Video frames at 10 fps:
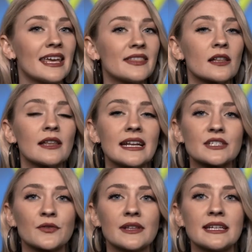Get the
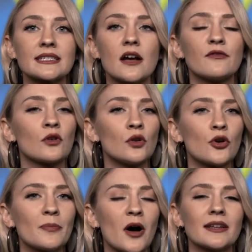latest release of
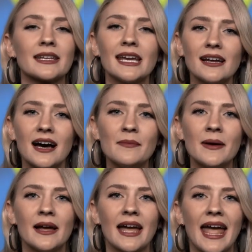Glorp on GitHub,
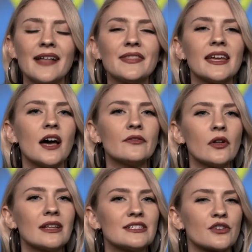and the
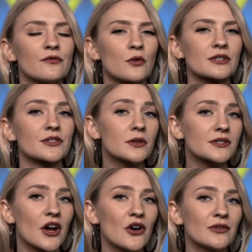Unreal Engine 4
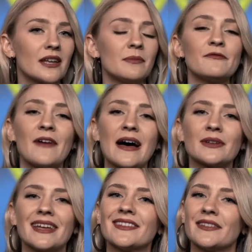source code can be
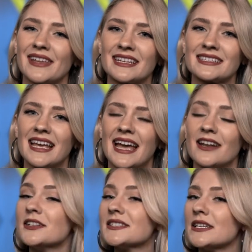found in the links,
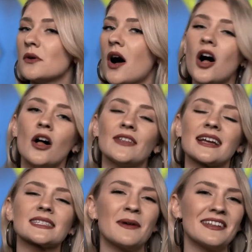and I'll see you all
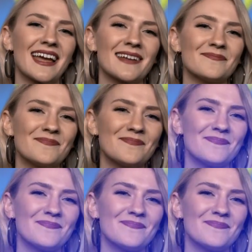next Monday.